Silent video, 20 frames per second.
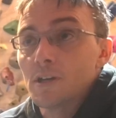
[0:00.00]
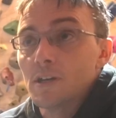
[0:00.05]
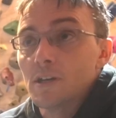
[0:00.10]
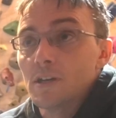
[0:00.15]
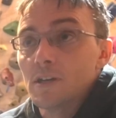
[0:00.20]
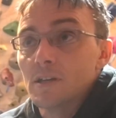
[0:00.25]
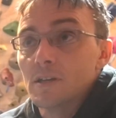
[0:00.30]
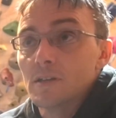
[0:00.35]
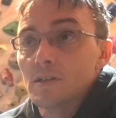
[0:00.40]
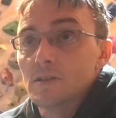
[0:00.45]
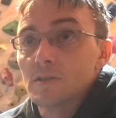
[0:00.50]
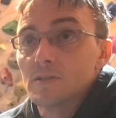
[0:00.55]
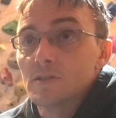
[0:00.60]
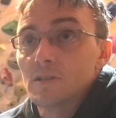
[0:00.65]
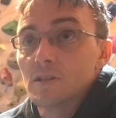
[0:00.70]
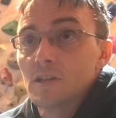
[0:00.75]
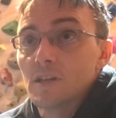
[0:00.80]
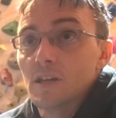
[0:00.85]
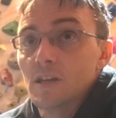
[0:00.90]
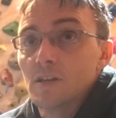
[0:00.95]

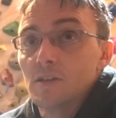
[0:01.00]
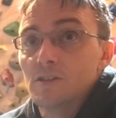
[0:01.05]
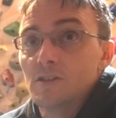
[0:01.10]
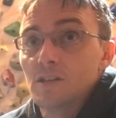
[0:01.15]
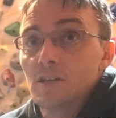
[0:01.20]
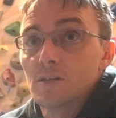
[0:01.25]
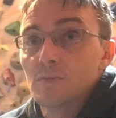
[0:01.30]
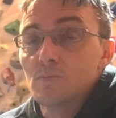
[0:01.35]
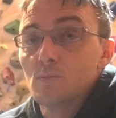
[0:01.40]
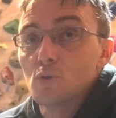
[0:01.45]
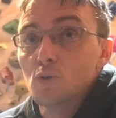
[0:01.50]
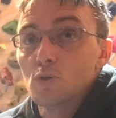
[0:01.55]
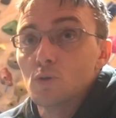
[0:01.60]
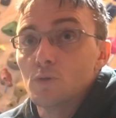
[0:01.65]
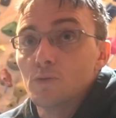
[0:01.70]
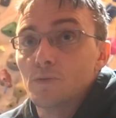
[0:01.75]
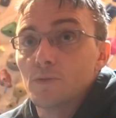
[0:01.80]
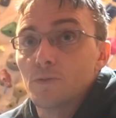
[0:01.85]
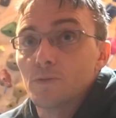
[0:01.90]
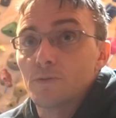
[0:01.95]
is it did
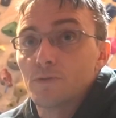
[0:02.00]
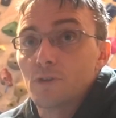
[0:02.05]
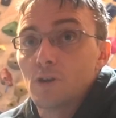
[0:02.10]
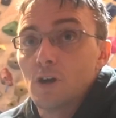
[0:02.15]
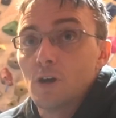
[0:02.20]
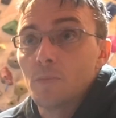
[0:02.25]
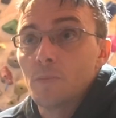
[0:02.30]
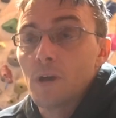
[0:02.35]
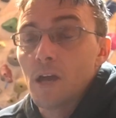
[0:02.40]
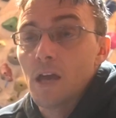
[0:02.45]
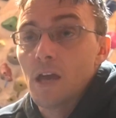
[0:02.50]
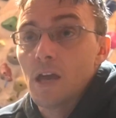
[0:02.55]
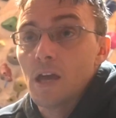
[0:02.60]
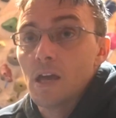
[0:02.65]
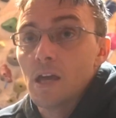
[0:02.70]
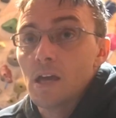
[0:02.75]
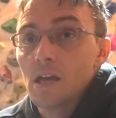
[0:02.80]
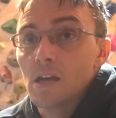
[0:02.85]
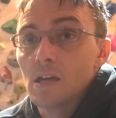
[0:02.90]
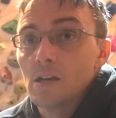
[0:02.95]
move from
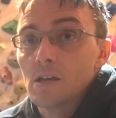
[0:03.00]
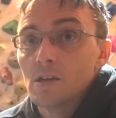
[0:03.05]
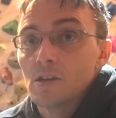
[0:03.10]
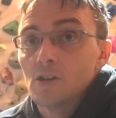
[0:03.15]
a